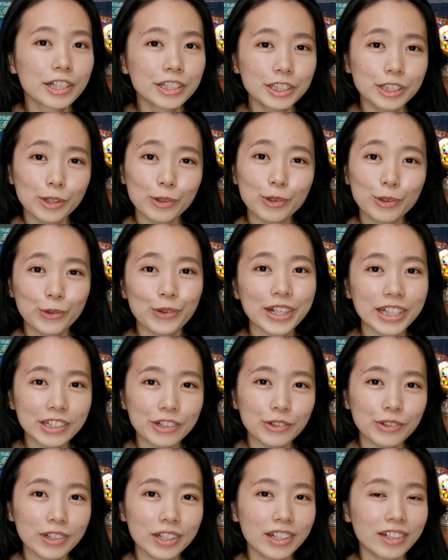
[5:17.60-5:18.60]
So quick
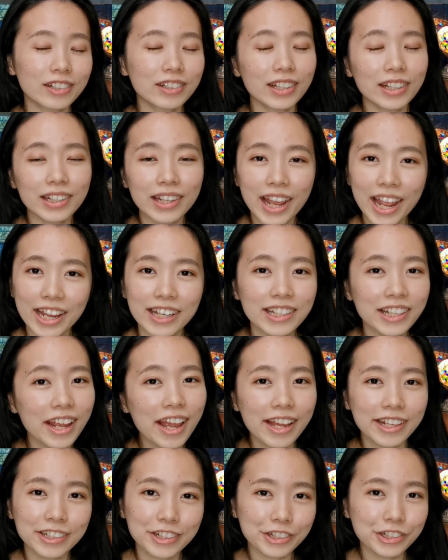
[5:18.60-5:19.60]
note here that any
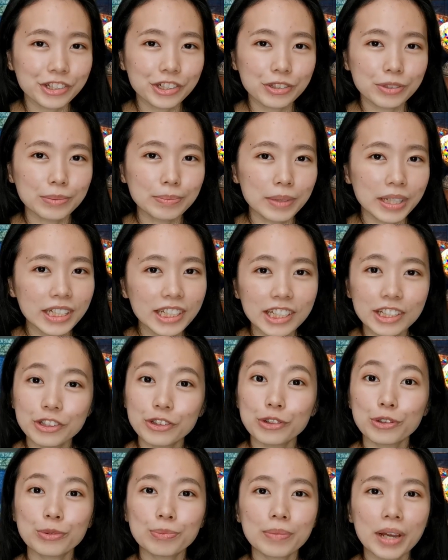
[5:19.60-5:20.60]
additional
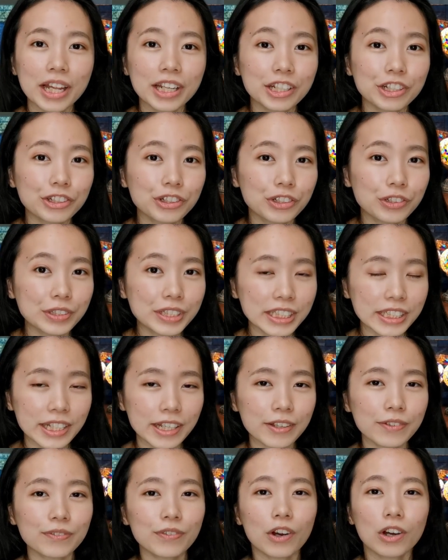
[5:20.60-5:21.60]
money you manage to
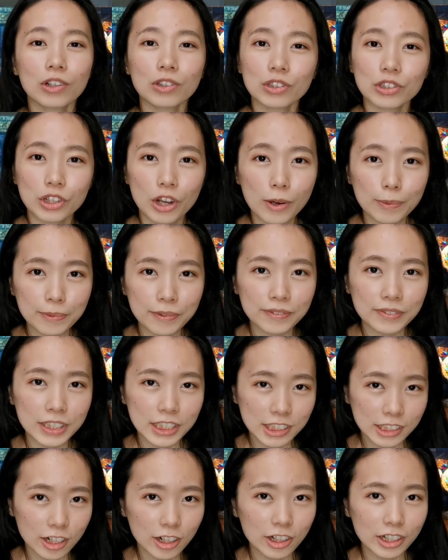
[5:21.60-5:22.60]
save on top of
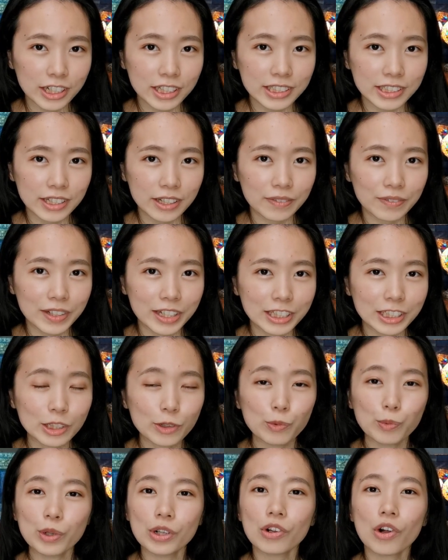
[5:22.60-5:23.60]
the target savings
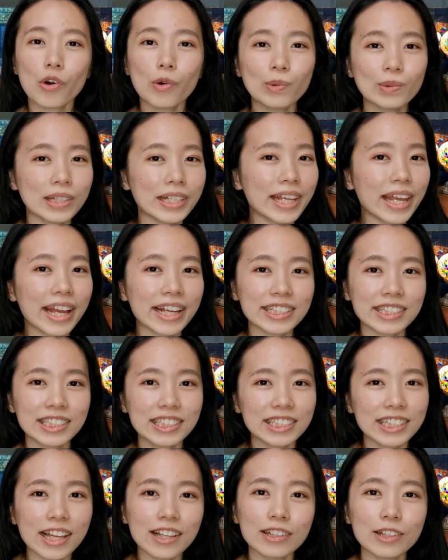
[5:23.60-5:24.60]
will only
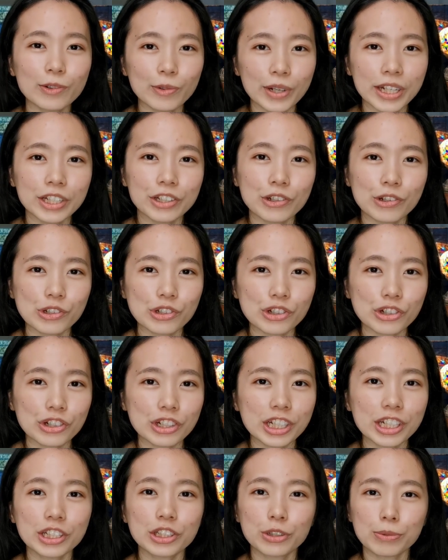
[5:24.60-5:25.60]
accelerate your
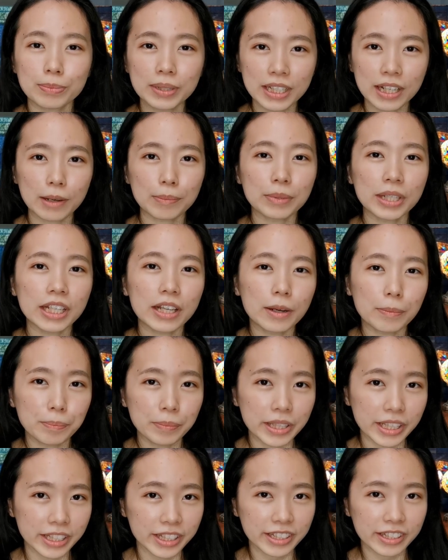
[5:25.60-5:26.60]
journey to becoming a
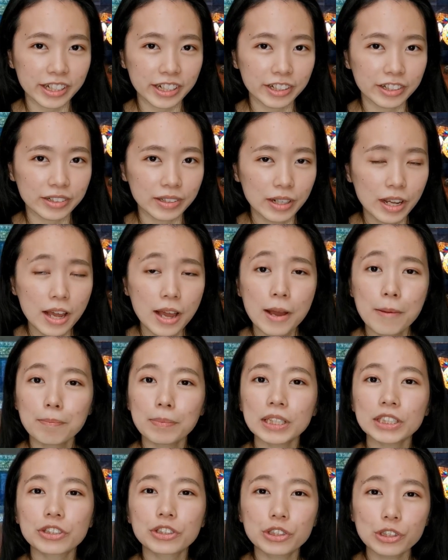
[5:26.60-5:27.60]
millionaire.
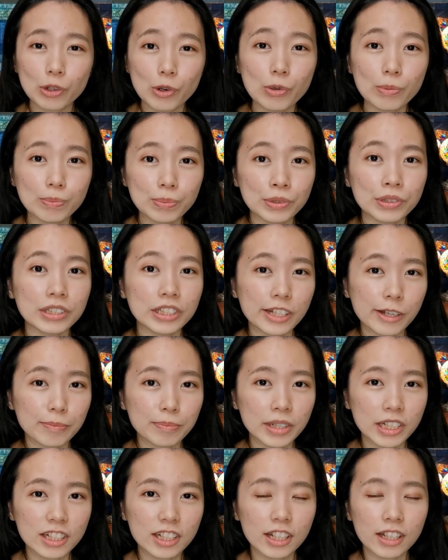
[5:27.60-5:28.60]
But don't put that
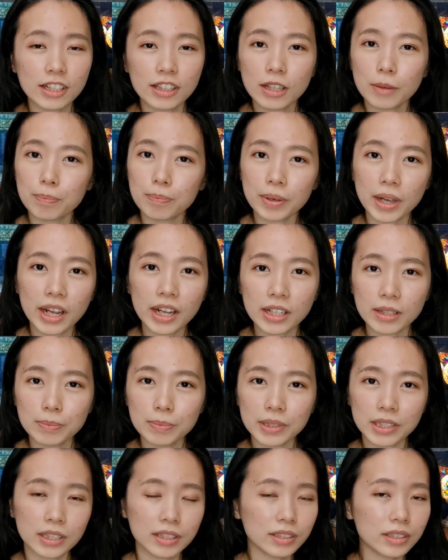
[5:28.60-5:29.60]
money in the bank
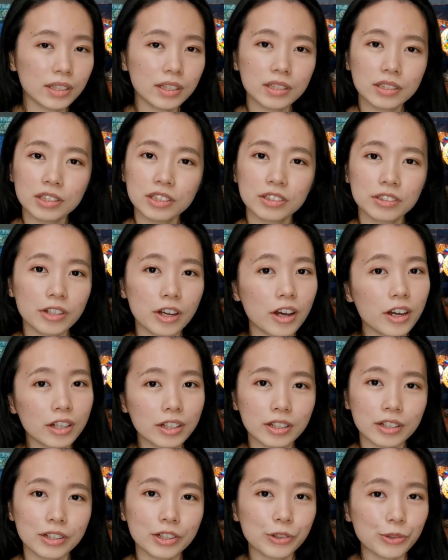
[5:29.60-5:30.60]
because it's
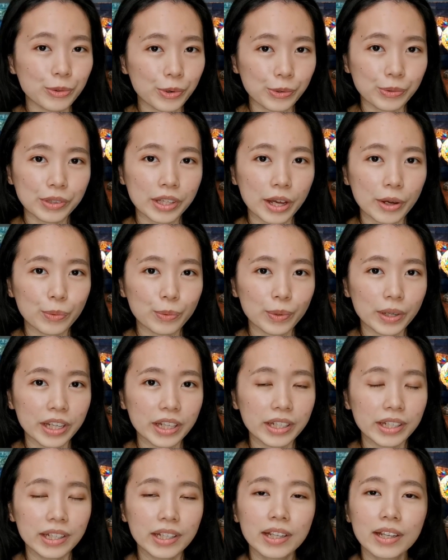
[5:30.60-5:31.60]
not going to grow that
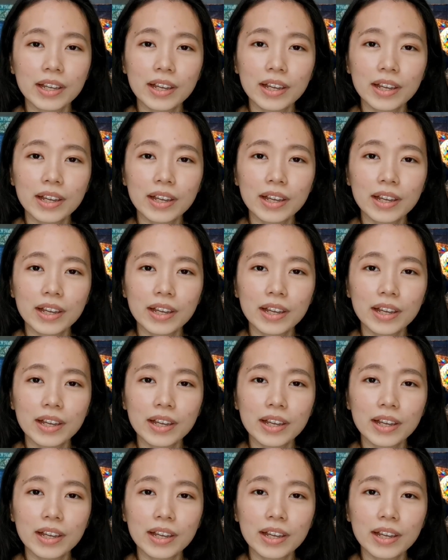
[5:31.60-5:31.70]
way.